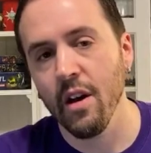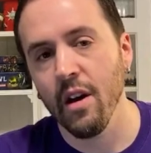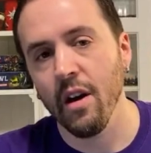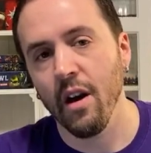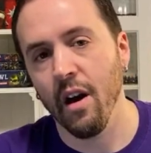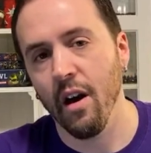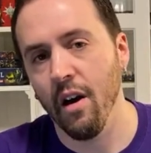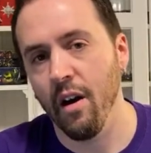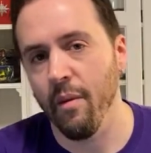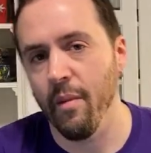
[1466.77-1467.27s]

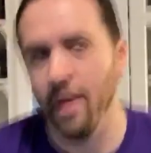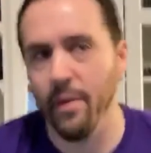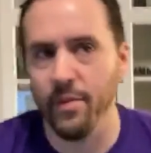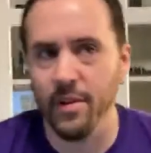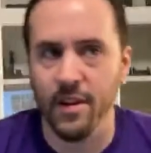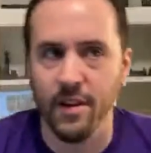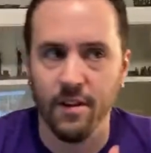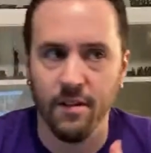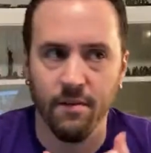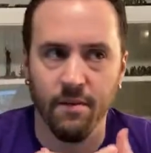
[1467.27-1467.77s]

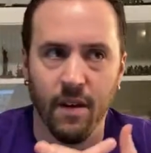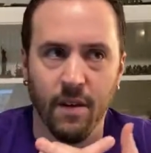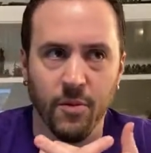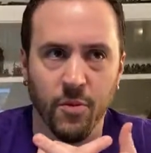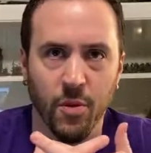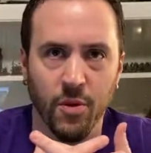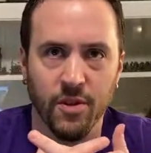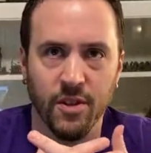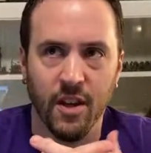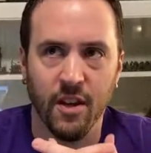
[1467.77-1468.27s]
I'm
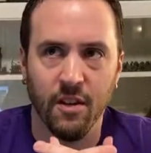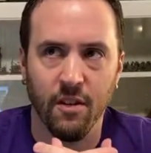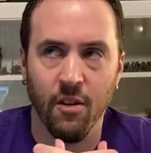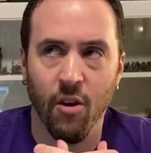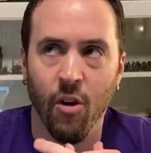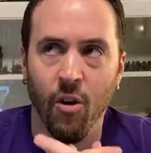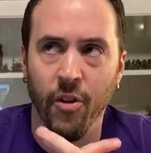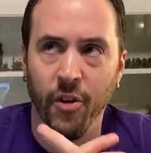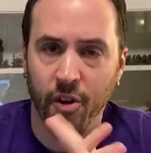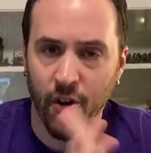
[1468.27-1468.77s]
supposed to get
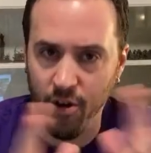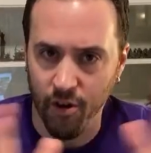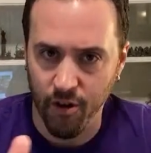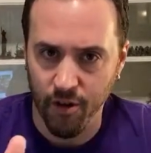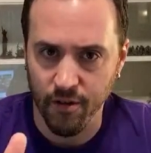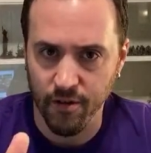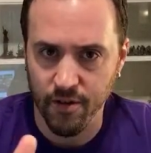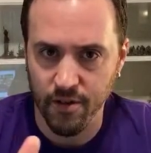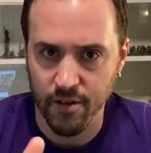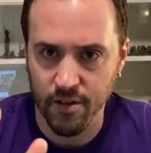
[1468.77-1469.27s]
all the
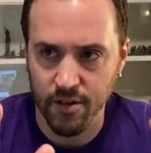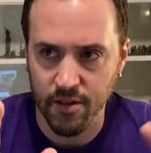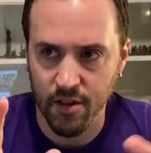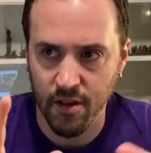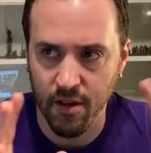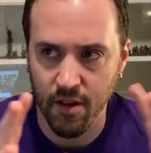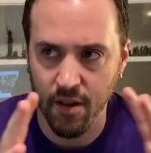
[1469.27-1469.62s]
cards,